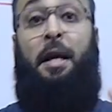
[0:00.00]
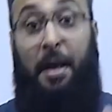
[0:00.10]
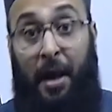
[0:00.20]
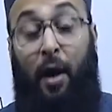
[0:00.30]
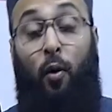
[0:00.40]

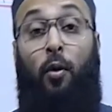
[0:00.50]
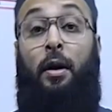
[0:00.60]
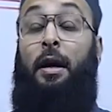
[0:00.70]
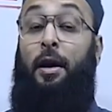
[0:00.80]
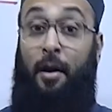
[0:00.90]
Now,
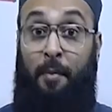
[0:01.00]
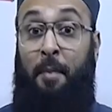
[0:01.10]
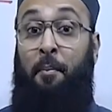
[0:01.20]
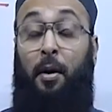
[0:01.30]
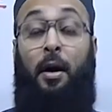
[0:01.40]

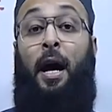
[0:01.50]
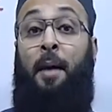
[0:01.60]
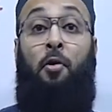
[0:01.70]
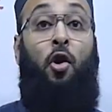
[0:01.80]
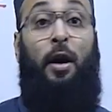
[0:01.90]
remember,
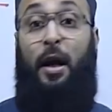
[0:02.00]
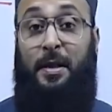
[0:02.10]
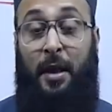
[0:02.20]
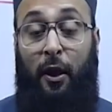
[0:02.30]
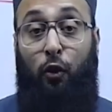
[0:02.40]
I'm not
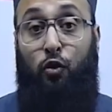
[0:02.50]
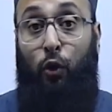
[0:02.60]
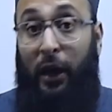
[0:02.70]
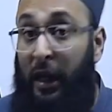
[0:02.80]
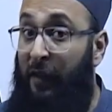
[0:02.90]
asking you
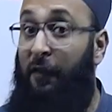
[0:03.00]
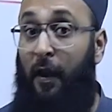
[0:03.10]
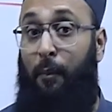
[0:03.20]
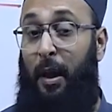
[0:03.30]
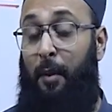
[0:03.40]
to leave
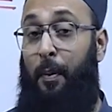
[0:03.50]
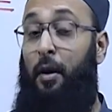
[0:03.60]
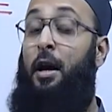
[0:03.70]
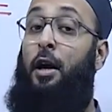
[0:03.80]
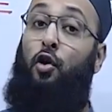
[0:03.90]
the
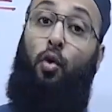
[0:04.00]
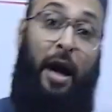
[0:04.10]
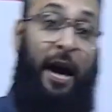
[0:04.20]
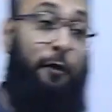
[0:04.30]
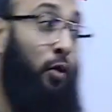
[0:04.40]
paper. You
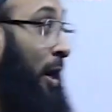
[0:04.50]
have